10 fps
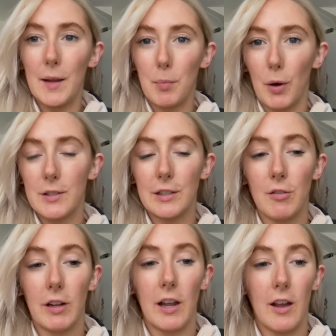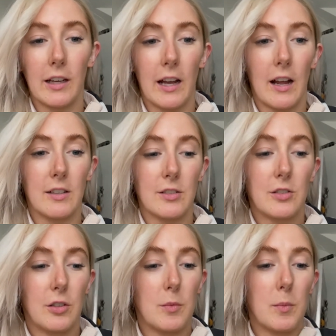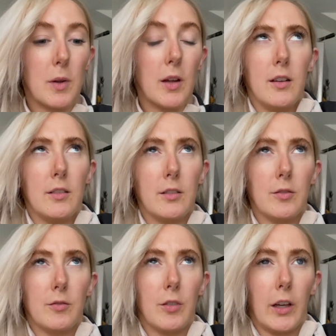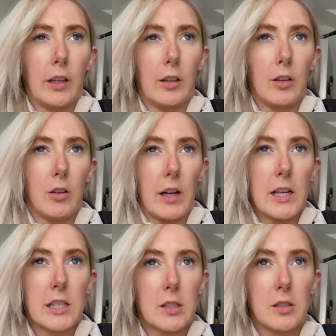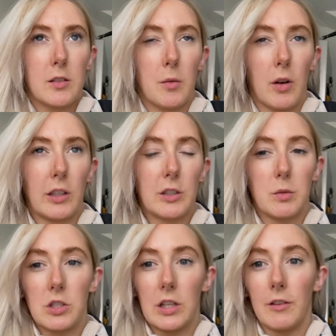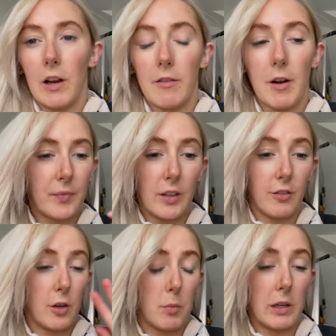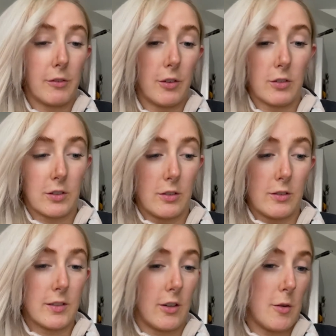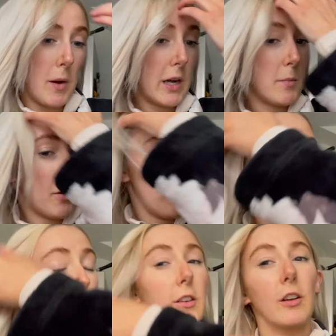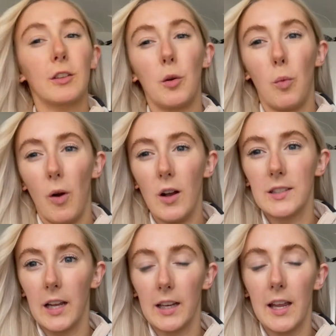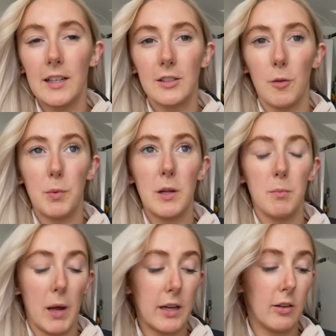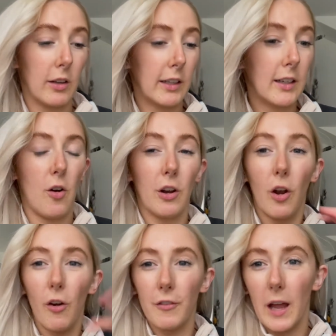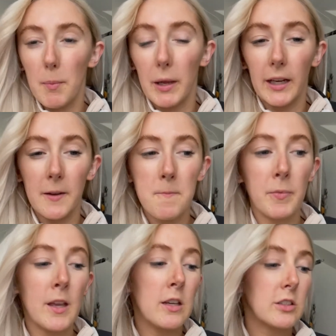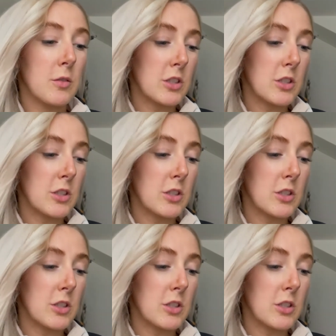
protein cookie earlier and some in-ring crisps that were like sweet chilli flavour. And I completely forgot to tell you about it. But I've had like the worst headache. So I've been in bed like on and off napping. So I'm